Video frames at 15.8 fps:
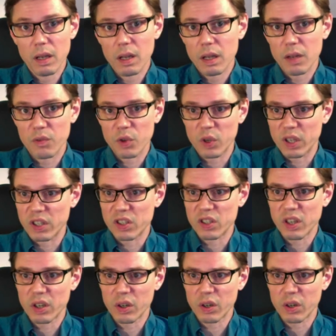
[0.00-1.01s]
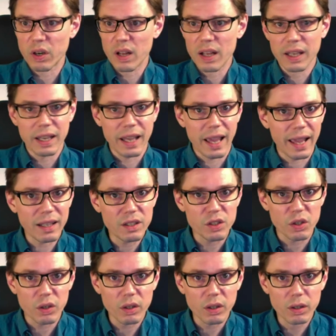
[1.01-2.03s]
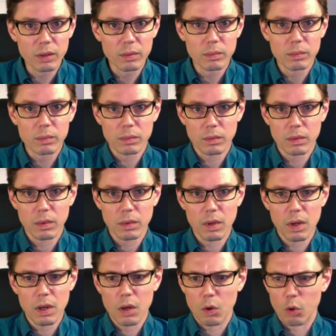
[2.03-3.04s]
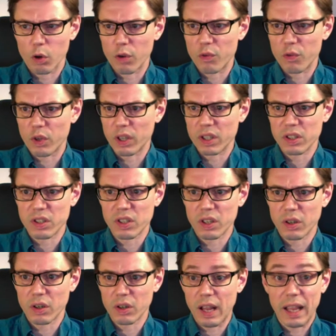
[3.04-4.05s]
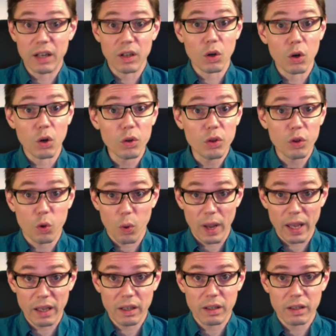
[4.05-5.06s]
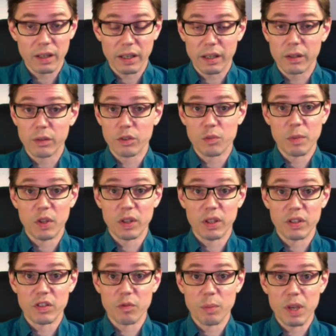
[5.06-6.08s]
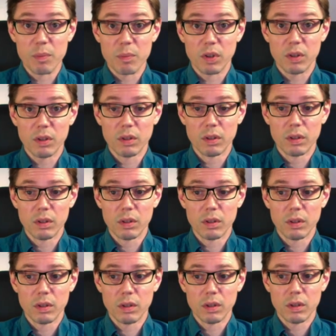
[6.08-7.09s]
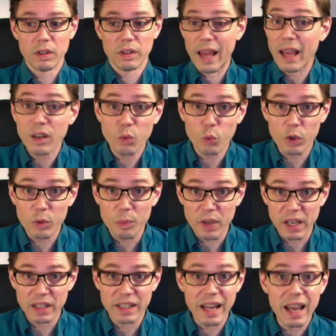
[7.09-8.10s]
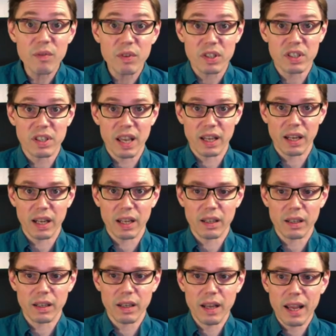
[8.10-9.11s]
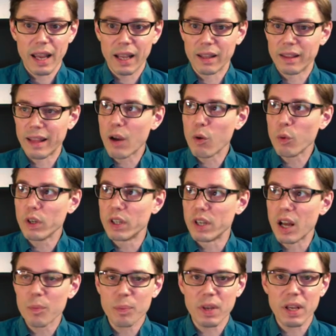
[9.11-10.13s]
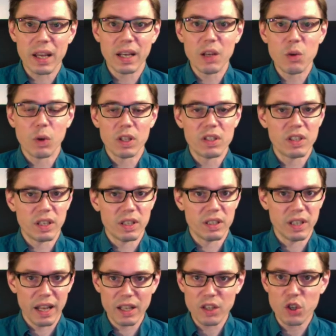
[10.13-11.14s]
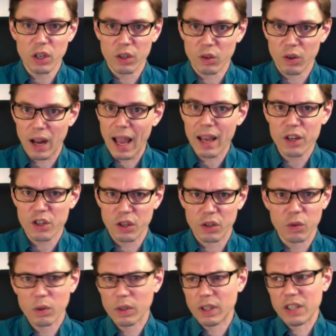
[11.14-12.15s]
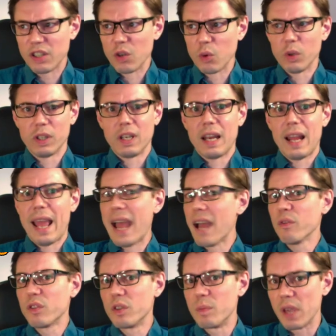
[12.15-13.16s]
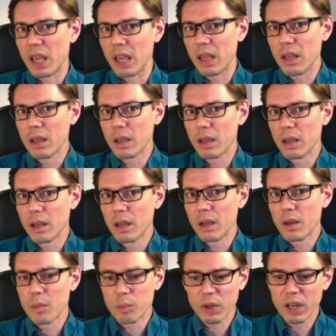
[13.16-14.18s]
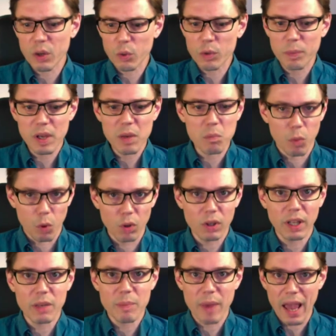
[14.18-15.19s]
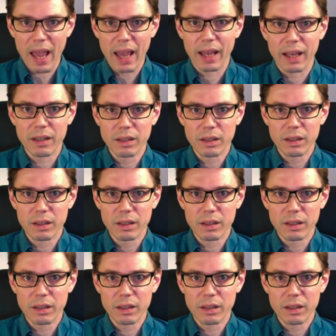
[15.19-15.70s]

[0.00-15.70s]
If you consider cancer, or if you consider an earthquake that kills millions of people, that would be devastating. And that would not be anyone's intention or action, or at least it wouldn't have to be, but it would be morally bad.